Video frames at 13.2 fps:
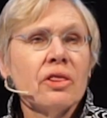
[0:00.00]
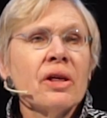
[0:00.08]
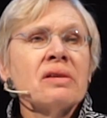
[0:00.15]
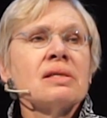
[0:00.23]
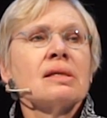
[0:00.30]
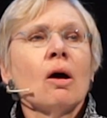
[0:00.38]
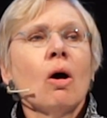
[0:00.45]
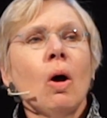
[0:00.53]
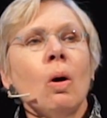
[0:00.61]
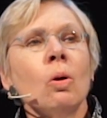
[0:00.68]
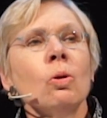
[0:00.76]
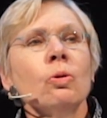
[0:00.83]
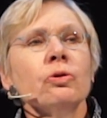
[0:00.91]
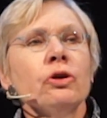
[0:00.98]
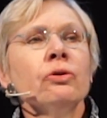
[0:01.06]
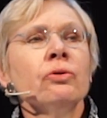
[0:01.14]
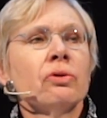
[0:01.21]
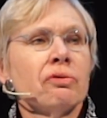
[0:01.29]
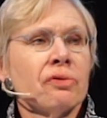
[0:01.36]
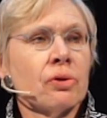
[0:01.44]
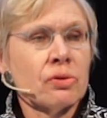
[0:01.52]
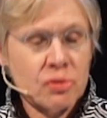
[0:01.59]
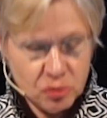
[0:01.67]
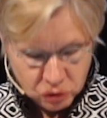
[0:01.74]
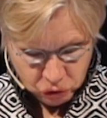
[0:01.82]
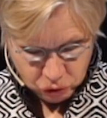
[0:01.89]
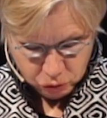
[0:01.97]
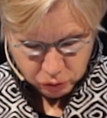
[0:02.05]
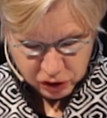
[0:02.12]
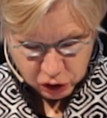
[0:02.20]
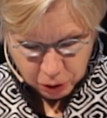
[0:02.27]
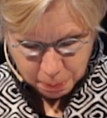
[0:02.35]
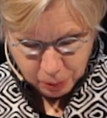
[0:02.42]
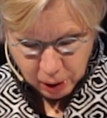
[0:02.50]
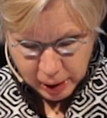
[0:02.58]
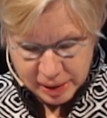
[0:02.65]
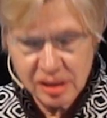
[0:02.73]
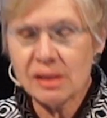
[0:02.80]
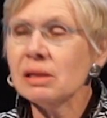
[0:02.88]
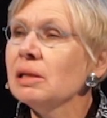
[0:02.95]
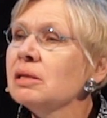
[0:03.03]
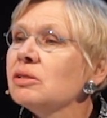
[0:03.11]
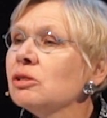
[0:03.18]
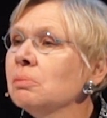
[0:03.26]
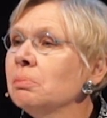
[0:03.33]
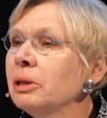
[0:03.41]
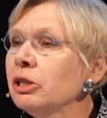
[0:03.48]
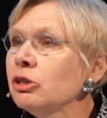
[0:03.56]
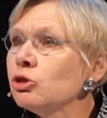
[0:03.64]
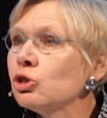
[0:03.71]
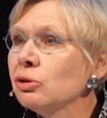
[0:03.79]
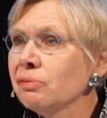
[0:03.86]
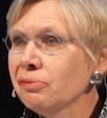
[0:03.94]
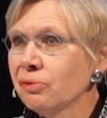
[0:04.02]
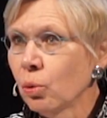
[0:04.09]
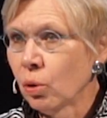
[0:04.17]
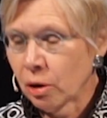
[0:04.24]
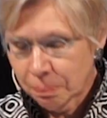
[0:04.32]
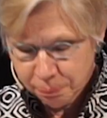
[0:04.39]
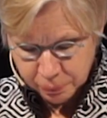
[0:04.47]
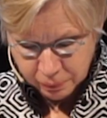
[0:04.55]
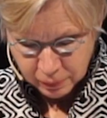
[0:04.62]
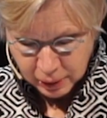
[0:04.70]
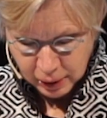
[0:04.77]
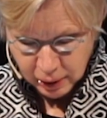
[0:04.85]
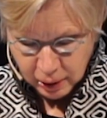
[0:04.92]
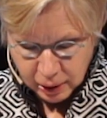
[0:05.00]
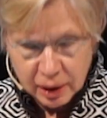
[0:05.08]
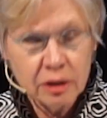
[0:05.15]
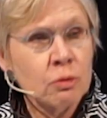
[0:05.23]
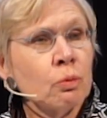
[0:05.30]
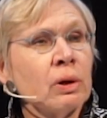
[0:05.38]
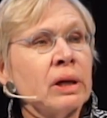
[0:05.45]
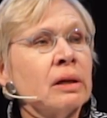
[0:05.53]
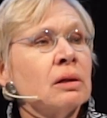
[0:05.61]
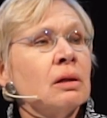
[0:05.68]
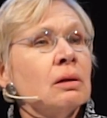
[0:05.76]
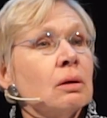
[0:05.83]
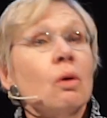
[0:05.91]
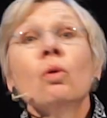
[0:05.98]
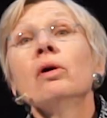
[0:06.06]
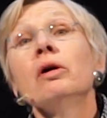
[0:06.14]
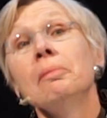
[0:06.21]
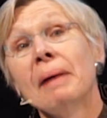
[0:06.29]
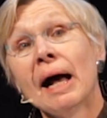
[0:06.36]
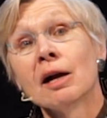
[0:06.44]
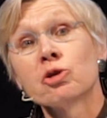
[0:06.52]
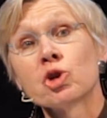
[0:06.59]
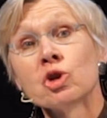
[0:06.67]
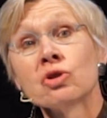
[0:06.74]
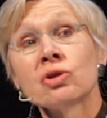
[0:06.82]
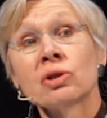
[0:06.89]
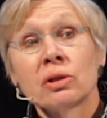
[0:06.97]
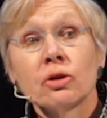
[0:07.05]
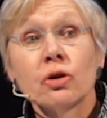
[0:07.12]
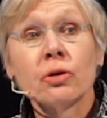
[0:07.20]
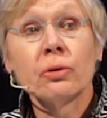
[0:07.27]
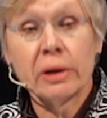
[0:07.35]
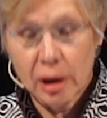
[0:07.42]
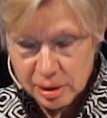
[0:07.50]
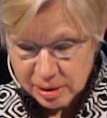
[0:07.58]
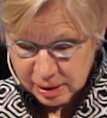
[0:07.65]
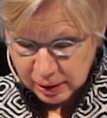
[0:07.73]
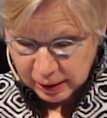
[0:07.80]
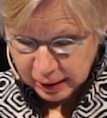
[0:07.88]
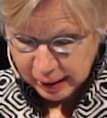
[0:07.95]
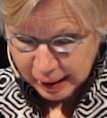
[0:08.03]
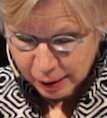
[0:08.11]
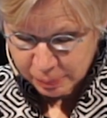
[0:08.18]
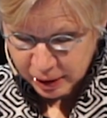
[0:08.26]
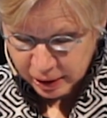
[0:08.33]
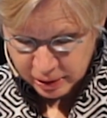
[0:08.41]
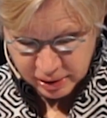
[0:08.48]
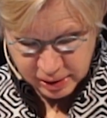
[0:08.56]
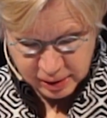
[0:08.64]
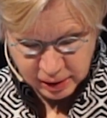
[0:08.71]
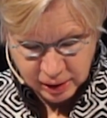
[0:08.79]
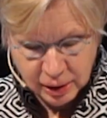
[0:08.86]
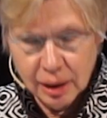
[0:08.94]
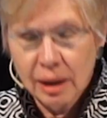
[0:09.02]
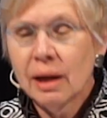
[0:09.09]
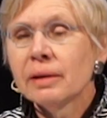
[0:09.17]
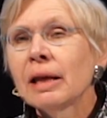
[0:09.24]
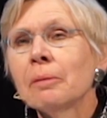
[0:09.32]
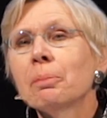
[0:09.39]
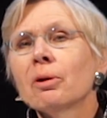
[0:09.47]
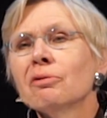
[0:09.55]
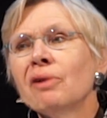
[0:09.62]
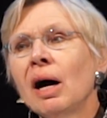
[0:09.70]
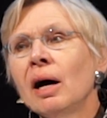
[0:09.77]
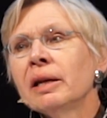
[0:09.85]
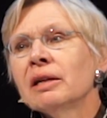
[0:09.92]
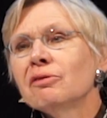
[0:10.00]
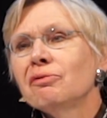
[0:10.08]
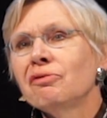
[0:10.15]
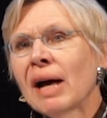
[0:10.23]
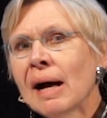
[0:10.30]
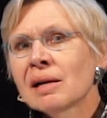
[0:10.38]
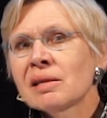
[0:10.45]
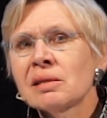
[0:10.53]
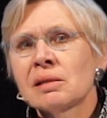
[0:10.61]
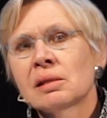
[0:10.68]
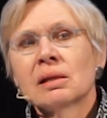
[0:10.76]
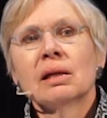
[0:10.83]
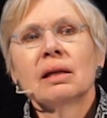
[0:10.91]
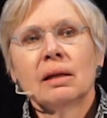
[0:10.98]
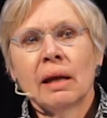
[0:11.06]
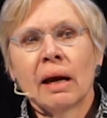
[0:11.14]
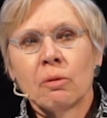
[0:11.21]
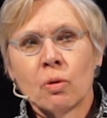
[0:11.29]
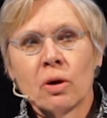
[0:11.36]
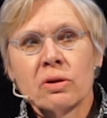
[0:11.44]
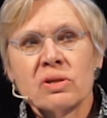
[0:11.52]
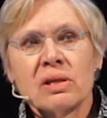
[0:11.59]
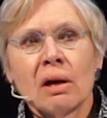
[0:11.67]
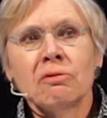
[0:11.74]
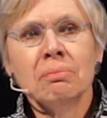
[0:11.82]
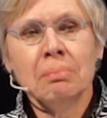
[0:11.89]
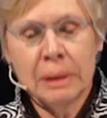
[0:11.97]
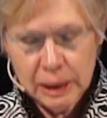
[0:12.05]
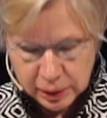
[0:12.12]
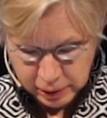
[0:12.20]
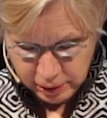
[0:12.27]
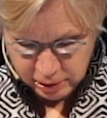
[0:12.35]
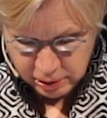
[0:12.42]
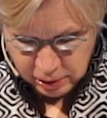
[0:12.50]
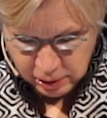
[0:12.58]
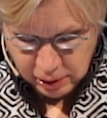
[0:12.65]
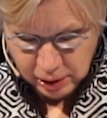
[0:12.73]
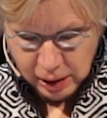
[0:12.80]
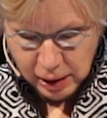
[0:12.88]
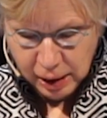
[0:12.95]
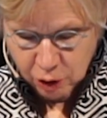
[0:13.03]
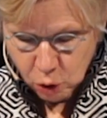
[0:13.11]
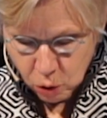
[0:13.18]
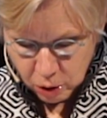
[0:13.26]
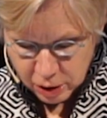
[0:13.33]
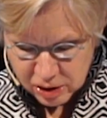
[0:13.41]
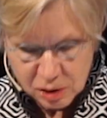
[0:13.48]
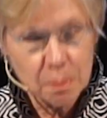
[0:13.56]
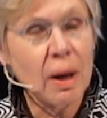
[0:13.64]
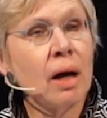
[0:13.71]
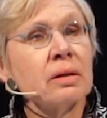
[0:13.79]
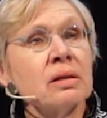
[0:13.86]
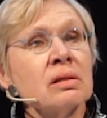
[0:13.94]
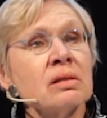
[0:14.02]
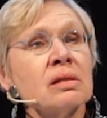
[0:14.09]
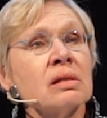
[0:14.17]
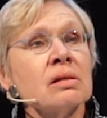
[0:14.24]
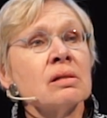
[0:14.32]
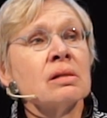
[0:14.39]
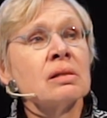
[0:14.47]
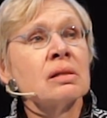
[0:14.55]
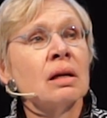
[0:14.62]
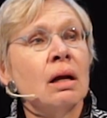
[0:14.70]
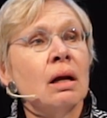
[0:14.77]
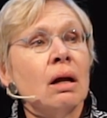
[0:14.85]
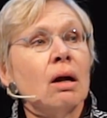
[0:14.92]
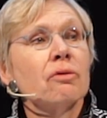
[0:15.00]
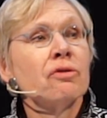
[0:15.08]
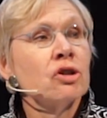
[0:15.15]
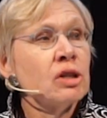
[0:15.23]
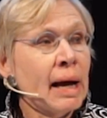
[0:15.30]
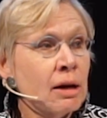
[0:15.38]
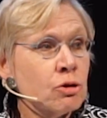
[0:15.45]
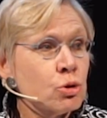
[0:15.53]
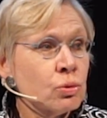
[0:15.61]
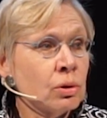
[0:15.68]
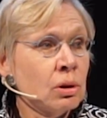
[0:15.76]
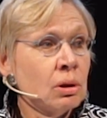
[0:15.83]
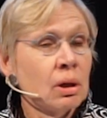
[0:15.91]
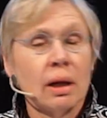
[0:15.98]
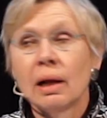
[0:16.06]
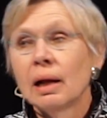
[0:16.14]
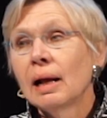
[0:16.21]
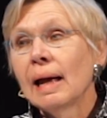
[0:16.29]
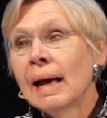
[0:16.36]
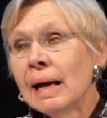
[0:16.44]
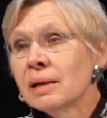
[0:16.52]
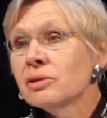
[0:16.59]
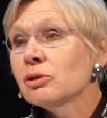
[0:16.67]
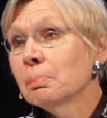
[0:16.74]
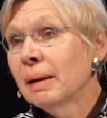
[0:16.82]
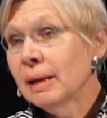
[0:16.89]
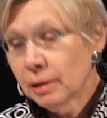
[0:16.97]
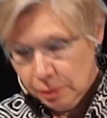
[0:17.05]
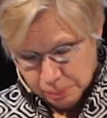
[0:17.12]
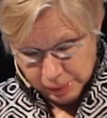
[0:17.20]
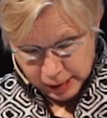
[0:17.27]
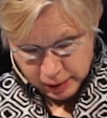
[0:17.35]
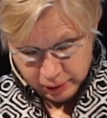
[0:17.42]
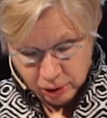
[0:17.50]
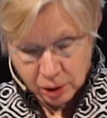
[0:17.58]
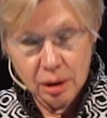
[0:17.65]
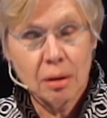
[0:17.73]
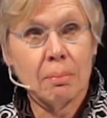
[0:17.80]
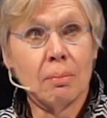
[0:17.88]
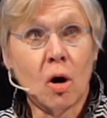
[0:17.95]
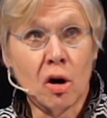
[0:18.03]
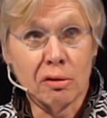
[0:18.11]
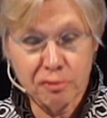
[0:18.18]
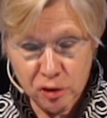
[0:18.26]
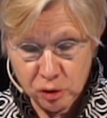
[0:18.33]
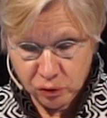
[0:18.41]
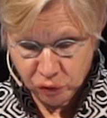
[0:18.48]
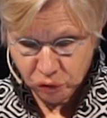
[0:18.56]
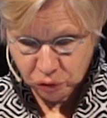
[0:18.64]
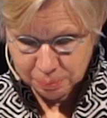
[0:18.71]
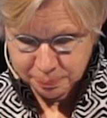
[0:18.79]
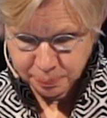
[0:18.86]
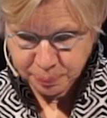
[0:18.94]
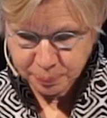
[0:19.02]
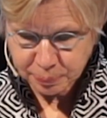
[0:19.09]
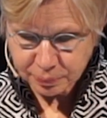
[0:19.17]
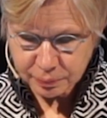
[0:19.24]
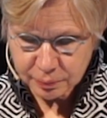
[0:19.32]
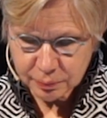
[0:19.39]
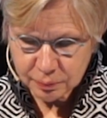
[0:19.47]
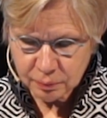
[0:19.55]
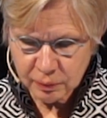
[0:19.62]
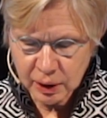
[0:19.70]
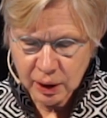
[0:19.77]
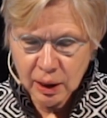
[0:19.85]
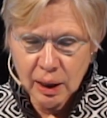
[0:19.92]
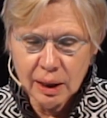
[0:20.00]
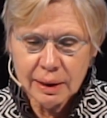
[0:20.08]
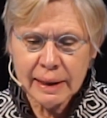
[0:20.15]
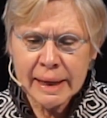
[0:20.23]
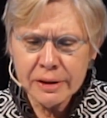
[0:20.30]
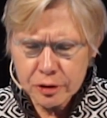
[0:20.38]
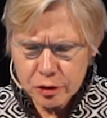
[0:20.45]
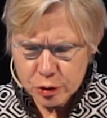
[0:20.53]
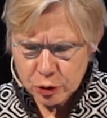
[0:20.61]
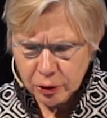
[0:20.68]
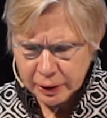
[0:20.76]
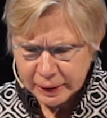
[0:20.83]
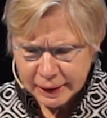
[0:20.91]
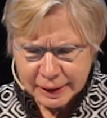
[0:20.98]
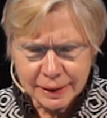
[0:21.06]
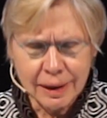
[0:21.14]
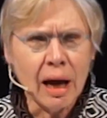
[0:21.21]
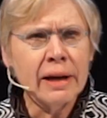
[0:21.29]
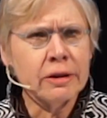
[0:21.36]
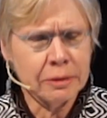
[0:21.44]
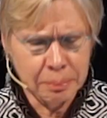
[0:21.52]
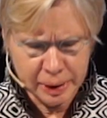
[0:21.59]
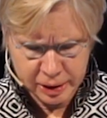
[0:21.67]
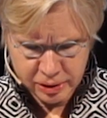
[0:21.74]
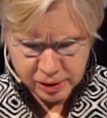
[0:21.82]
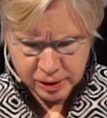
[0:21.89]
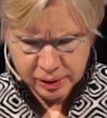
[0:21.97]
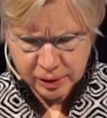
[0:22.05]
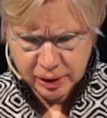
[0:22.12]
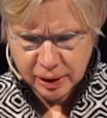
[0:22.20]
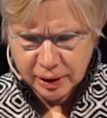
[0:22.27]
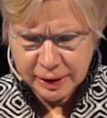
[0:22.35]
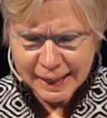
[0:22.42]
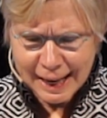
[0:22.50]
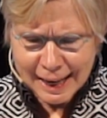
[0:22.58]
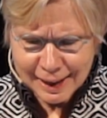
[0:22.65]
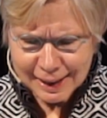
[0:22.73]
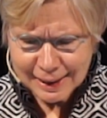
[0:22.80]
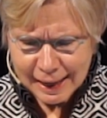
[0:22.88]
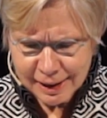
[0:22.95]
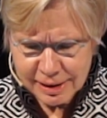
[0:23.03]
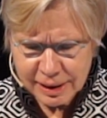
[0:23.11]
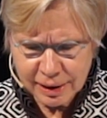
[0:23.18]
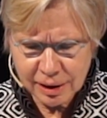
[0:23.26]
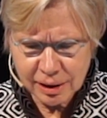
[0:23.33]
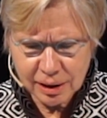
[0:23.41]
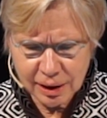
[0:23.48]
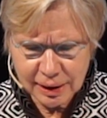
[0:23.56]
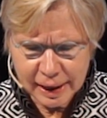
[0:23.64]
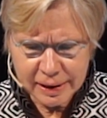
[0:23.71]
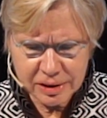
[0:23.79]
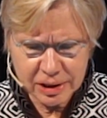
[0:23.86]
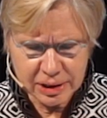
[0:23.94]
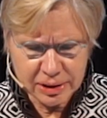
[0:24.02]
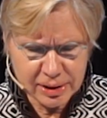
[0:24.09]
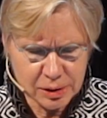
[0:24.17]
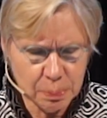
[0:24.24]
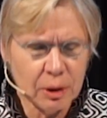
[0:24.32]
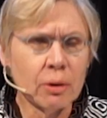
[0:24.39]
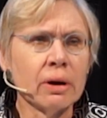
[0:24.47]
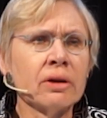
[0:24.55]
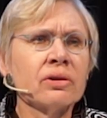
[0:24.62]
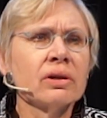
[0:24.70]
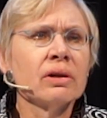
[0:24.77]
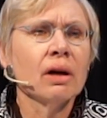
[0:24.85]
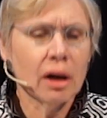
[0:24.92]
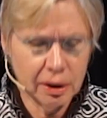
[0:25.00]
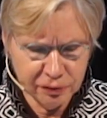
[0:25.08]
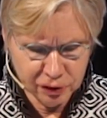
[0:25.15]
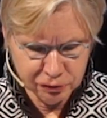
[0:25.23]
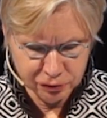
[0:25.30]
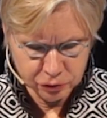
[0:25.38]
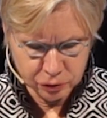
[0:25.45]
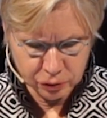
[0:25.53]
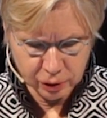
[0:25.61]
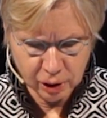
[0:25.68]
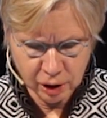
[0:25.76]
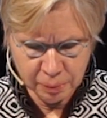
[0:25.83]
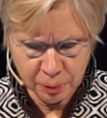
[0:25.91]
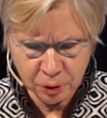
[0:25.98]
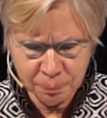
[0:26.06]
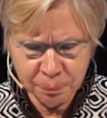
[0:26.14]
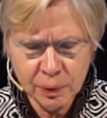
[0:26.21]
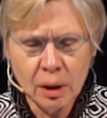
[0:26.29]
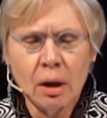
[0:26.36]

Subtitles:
Thus, the whole universe was compressed into miniature form in real or imagined curiosity cabinets that provided vast networks of meaning and correspondences for natural and man-made marvels. Later, during the Enlightenment, the eclectic collecting spirit of the Wunderkammer